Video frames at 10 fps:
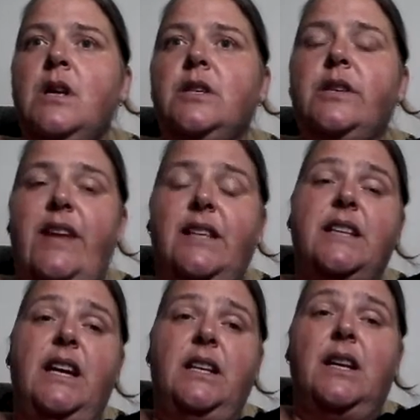So that's
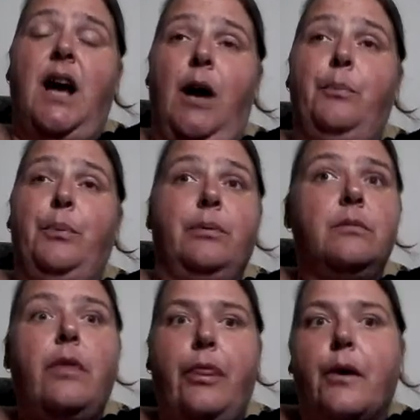eaten up
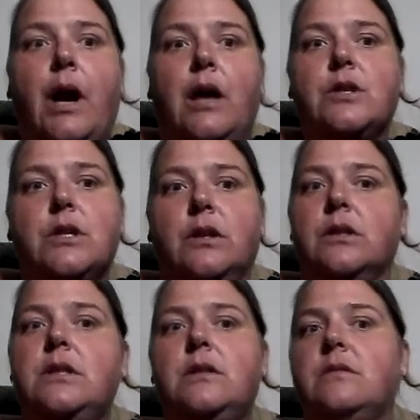
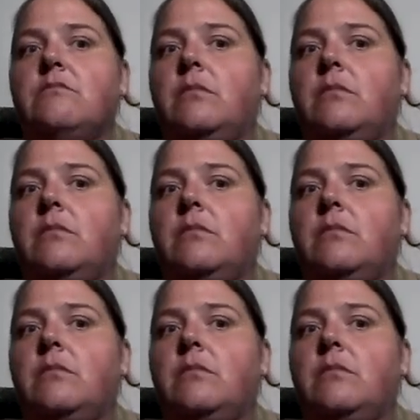$300